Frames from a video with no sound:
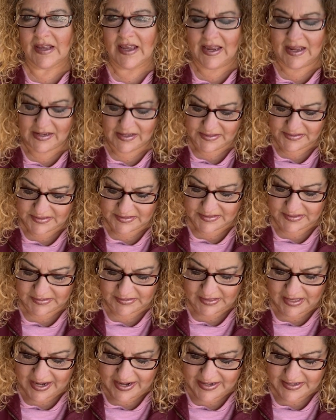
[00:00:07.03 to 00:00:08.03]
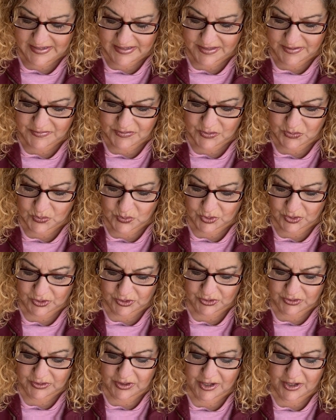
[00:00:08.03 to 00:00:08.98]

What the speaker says: and it's the light of the world.